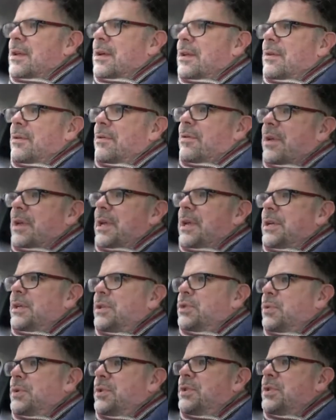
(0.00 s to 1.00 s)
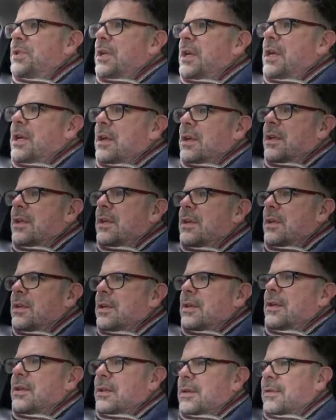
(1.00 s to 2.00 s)
along a twisty
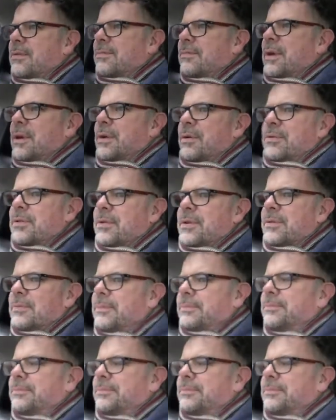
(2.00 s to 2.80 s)
road.